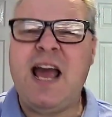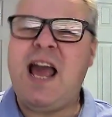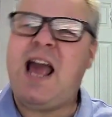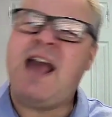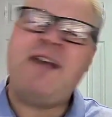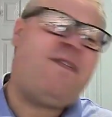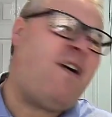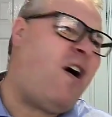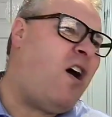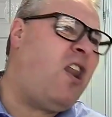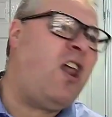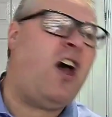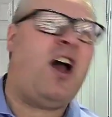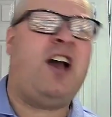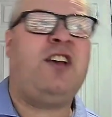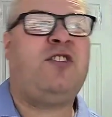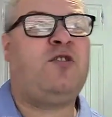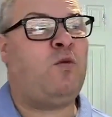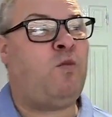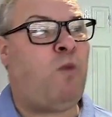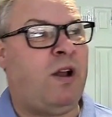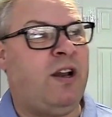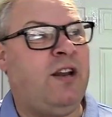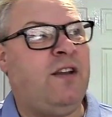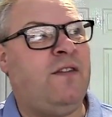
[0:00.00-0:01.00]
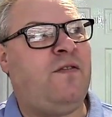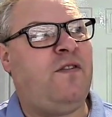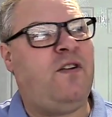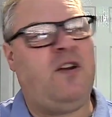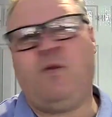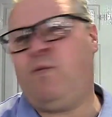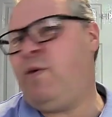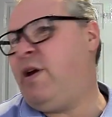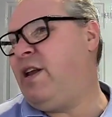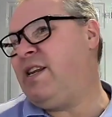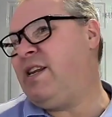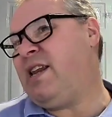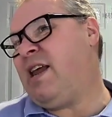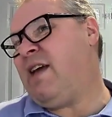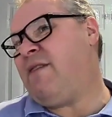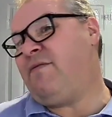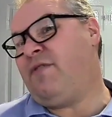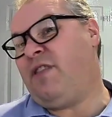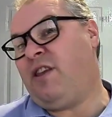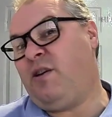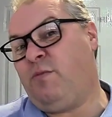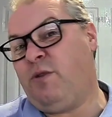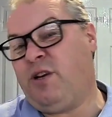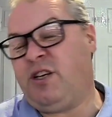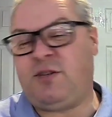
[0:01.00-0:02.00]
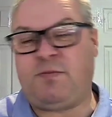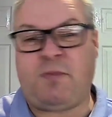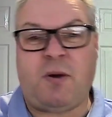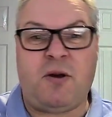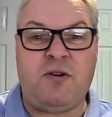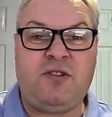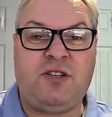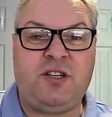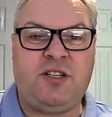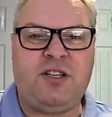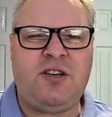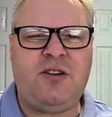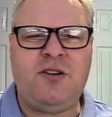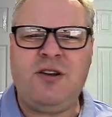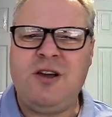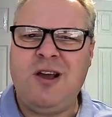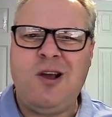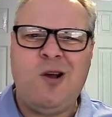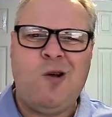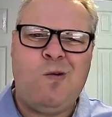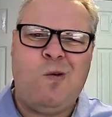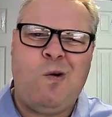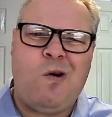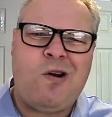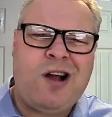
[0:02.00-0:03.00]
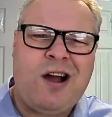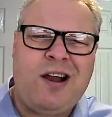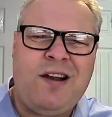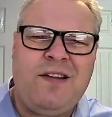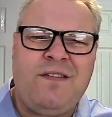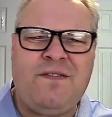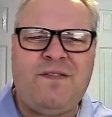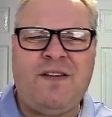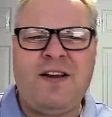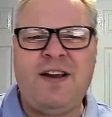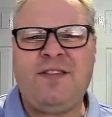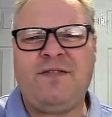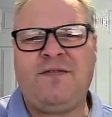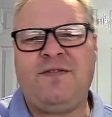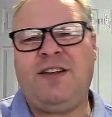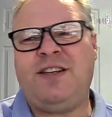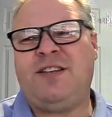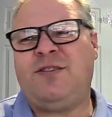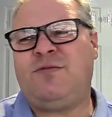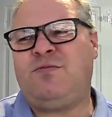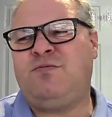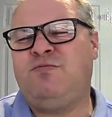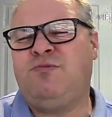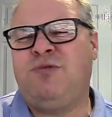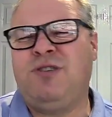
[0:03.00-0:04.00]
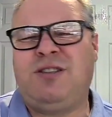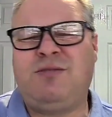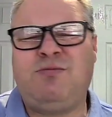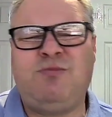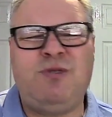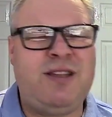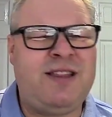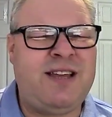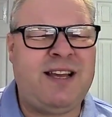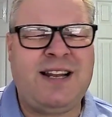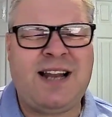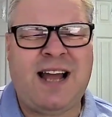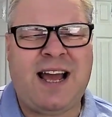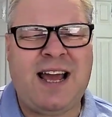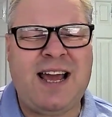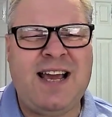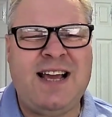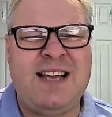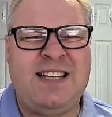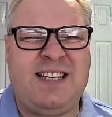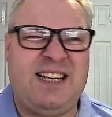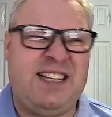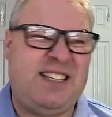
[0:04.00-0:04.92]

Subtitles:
If our lives were wonderful and we did everything we're supposed to do, what kind of faithfulness would we think that is?